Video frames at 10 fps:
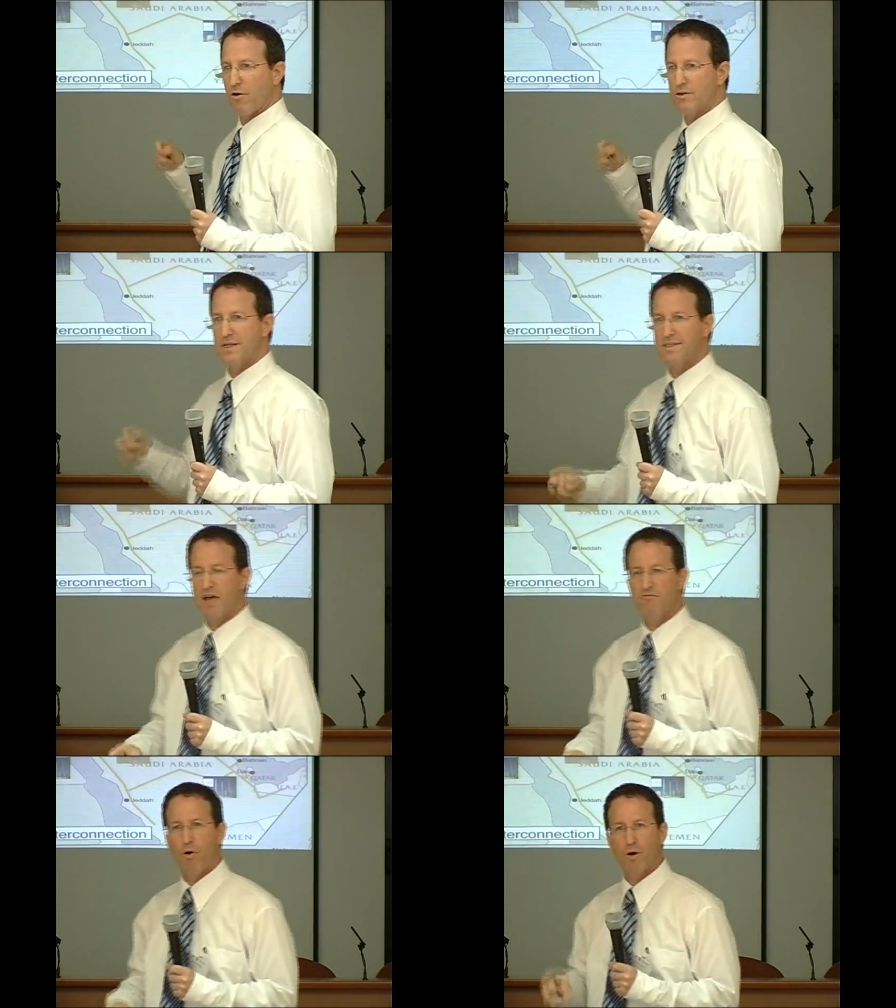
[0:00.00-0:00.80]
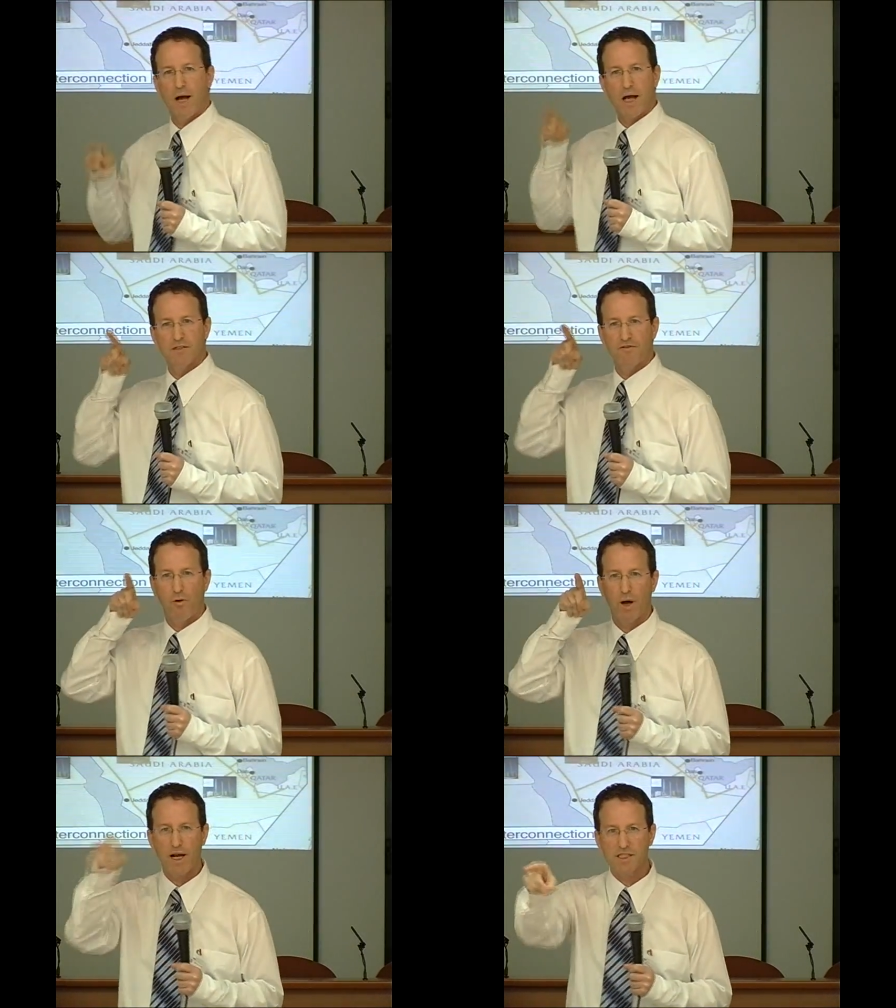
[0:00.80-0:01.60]
because they save more
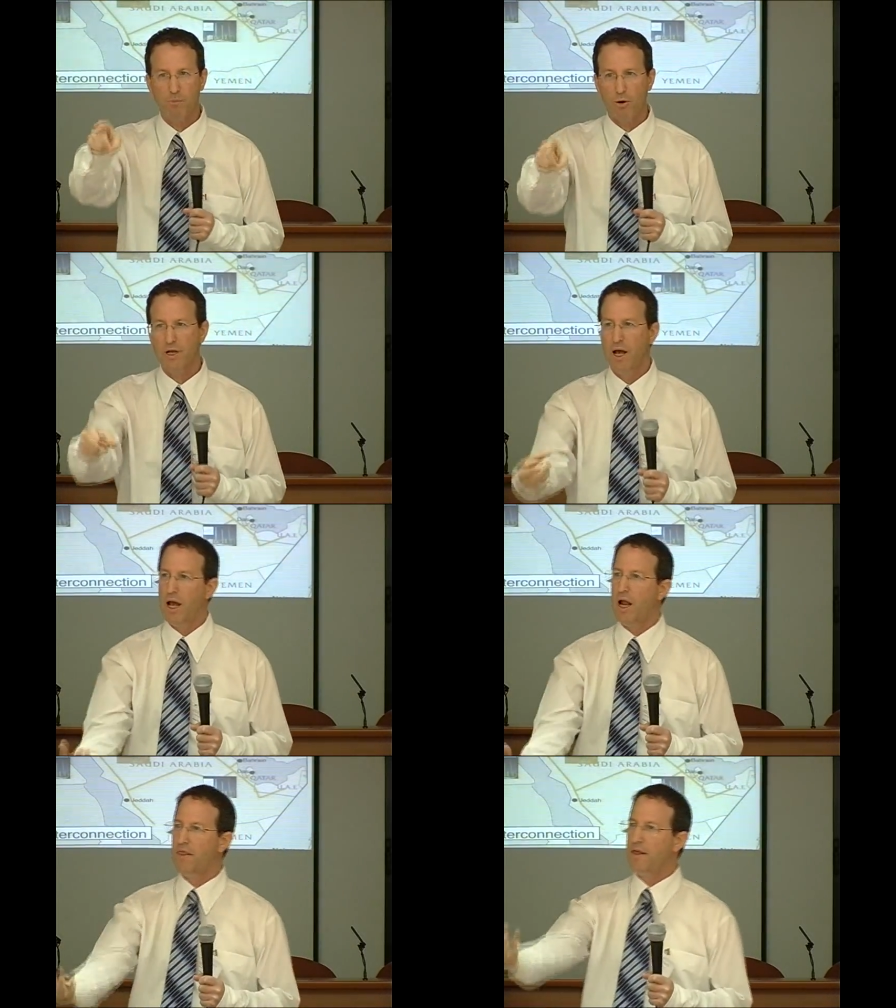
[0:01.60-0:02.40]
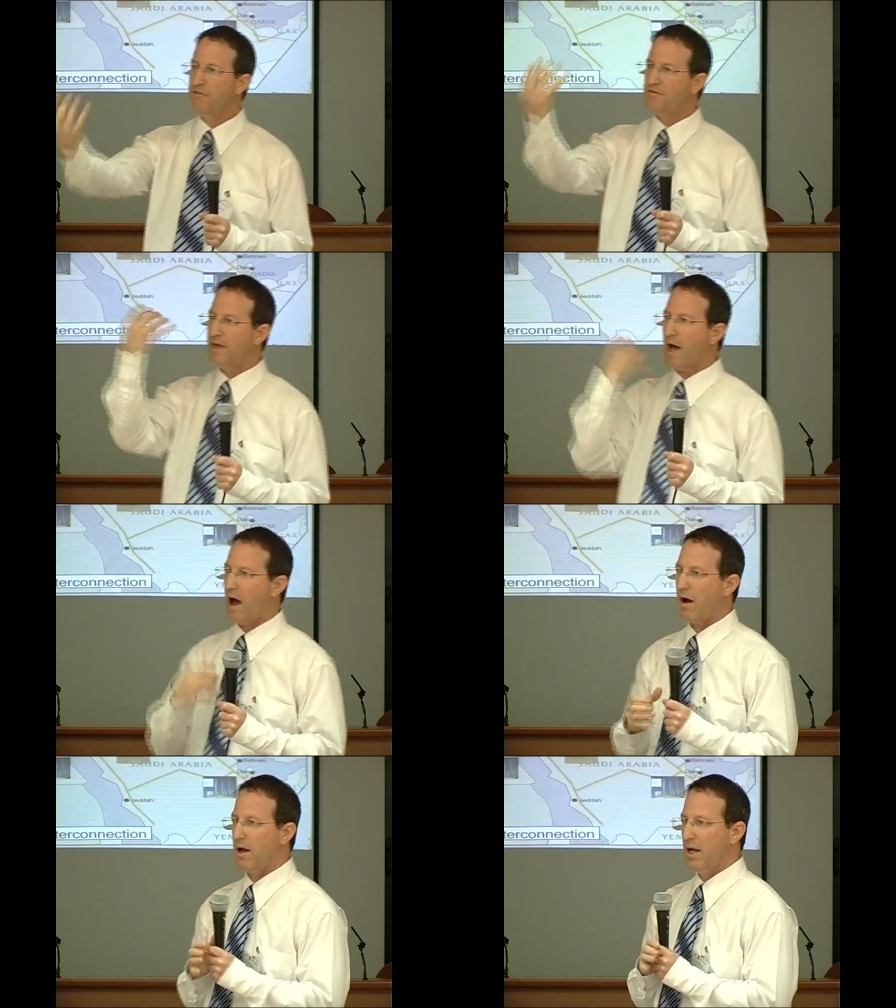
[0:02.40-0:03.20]
gas for export, and if
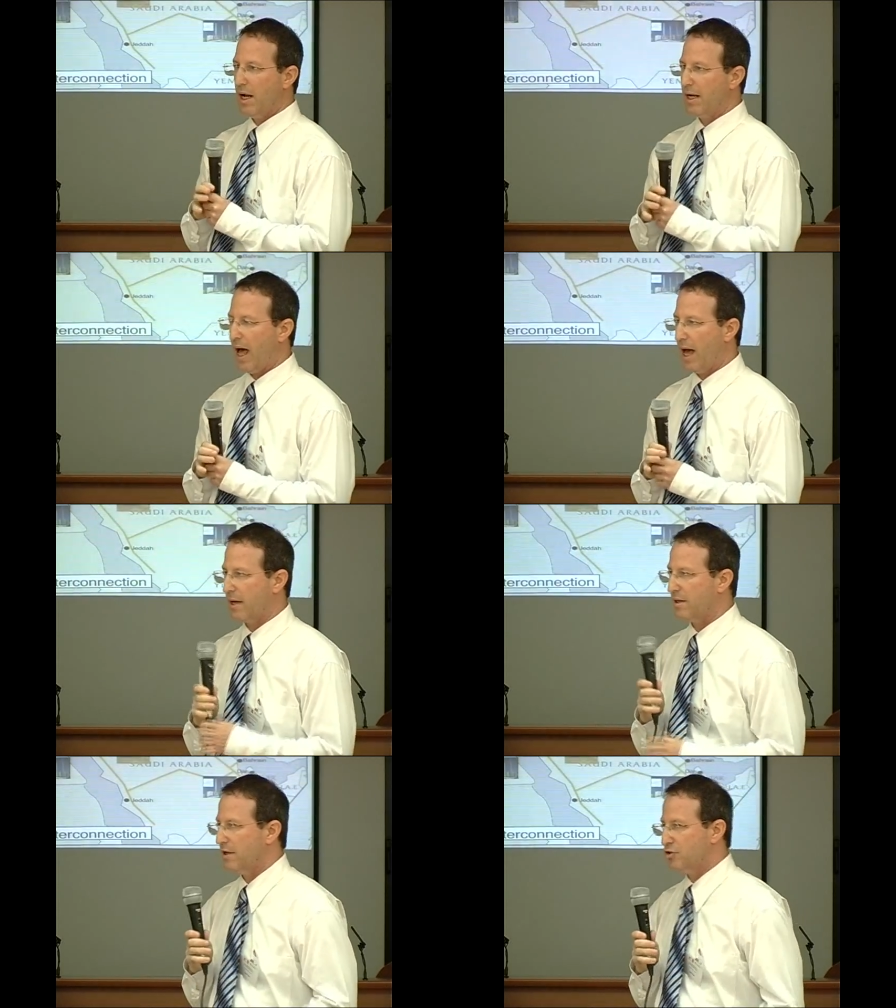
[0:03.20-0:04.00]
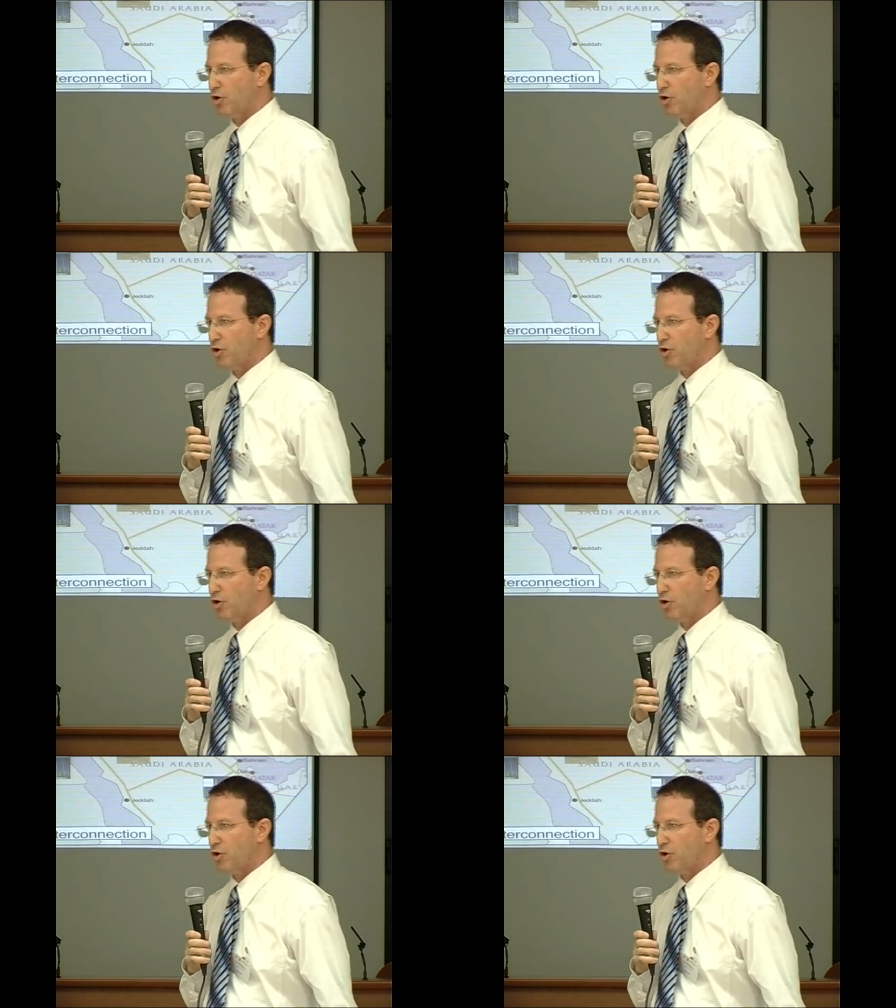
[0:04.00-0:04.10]
they are like